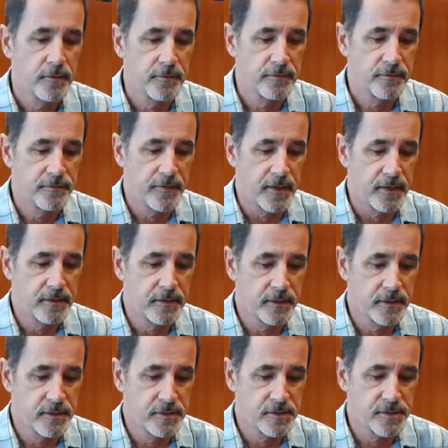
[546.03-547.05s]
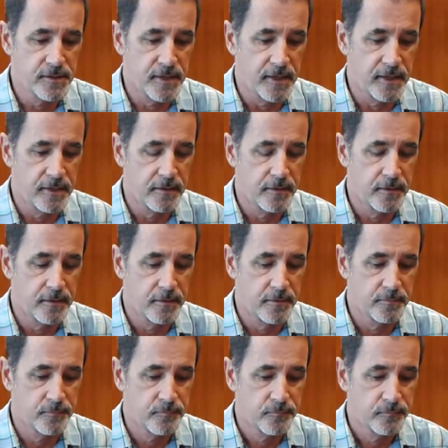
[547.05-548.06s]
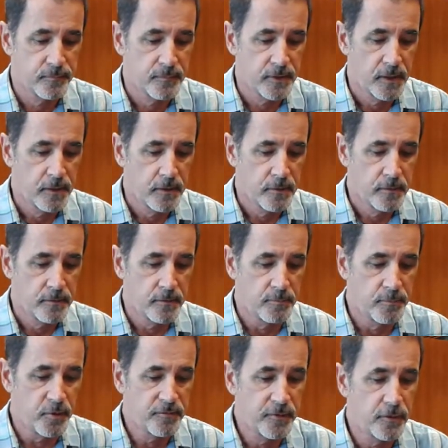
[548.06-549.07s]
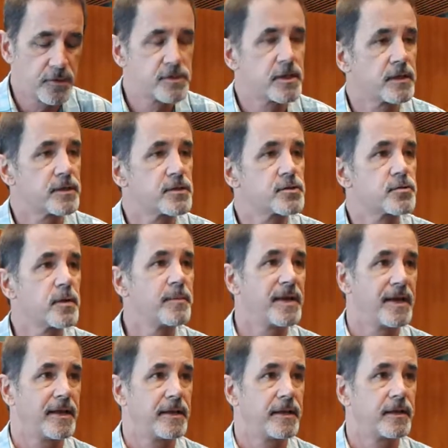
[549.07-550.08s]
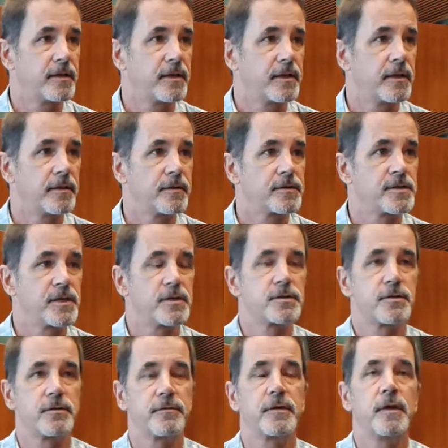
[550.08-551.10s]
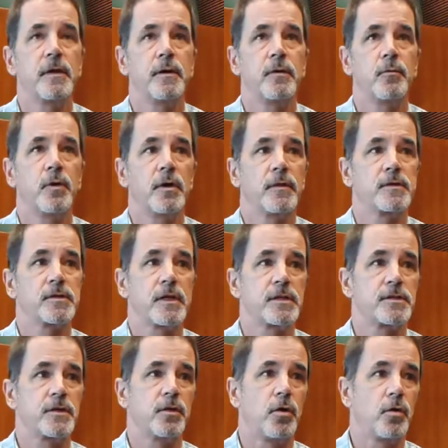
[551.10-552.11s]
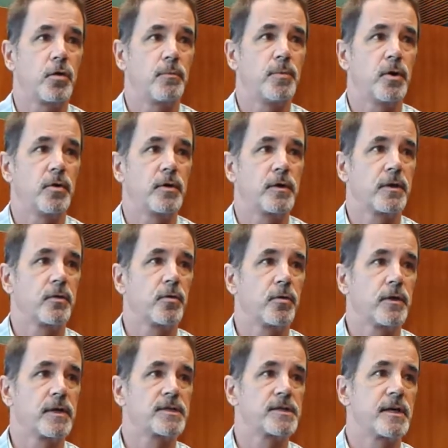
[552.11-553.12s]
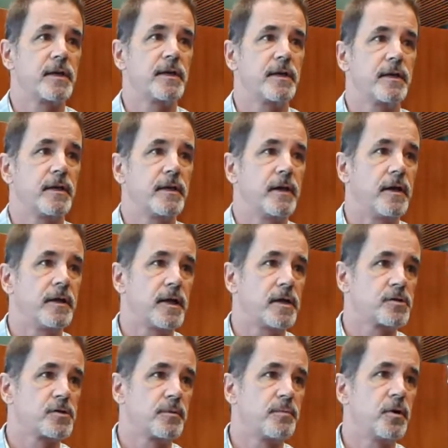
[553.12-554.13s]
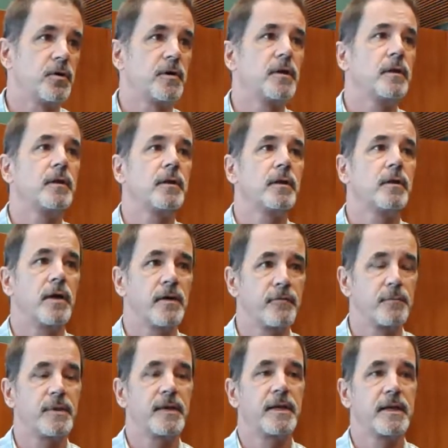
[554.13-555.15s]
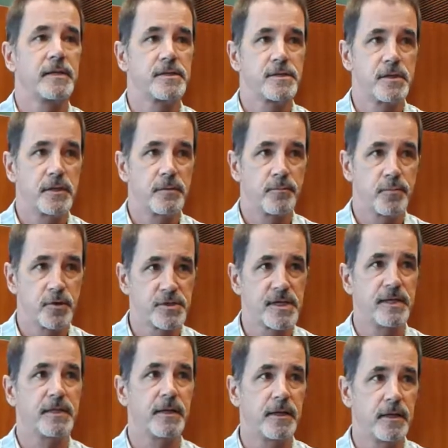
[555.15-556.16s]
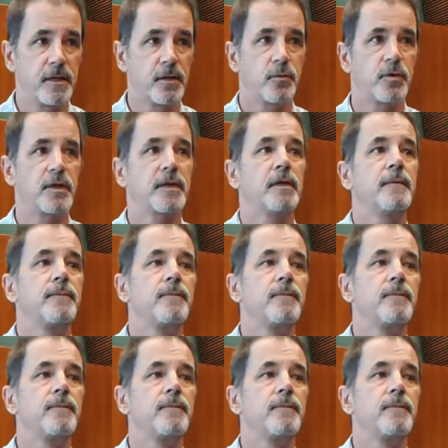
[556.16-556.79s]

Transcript: The fact is that the book fair does not discriminate in the sense of, well, it's a local poet or it's a national poet. Everybody is presented equally.